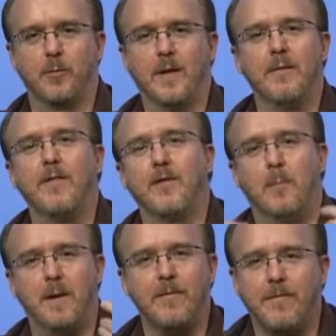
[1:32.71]
We live in this
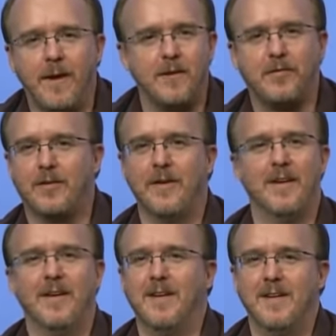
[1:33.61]
big, vast.
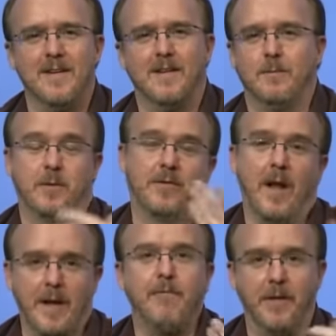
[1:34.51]
Well, it's
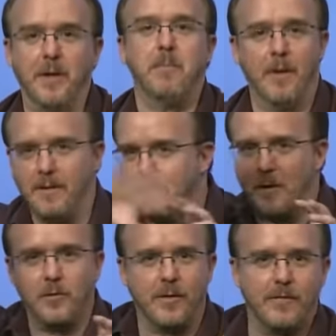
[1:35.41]
not infinite, but it
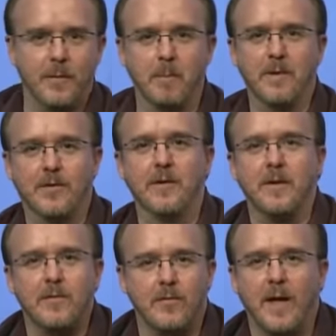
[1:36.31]
goes on for
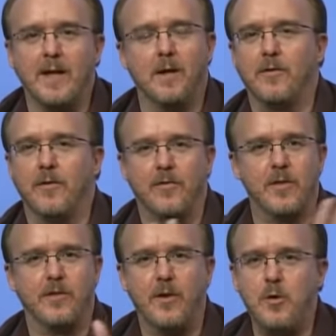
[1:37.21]
bajillions of light years. It's
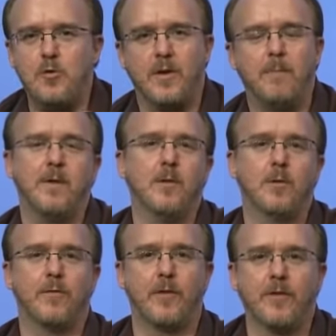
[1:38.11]
this huge empty
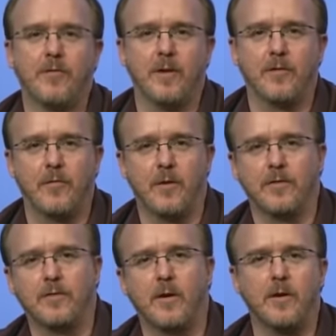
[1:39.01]
universe. It's full of
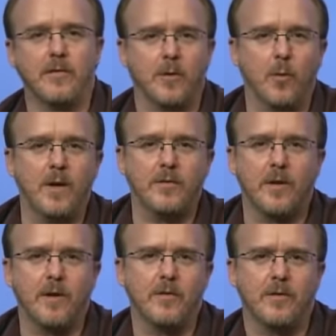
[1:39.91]
stars and
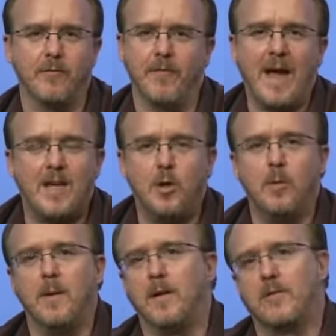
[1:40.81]
quasars and
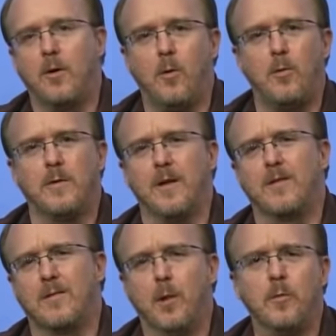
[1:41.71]
vacuum, and it's cold and
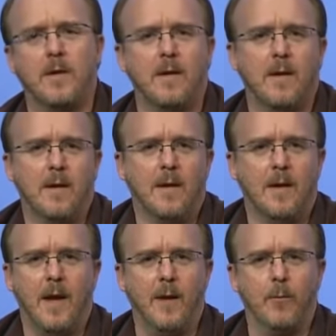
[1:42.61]
it's lonely,
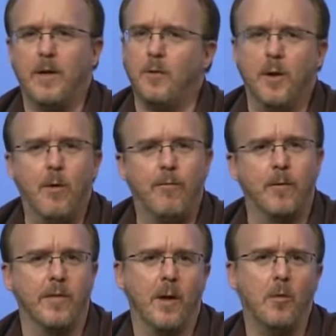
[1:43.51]
and we don't know if
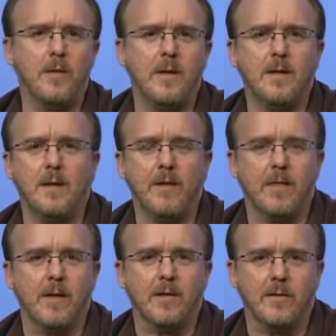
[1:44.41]
we're the only living
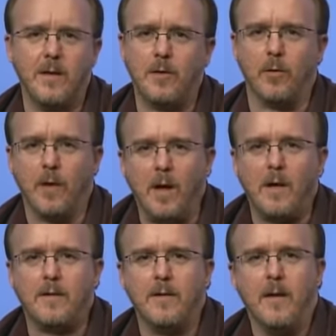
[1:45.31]
things in it or not.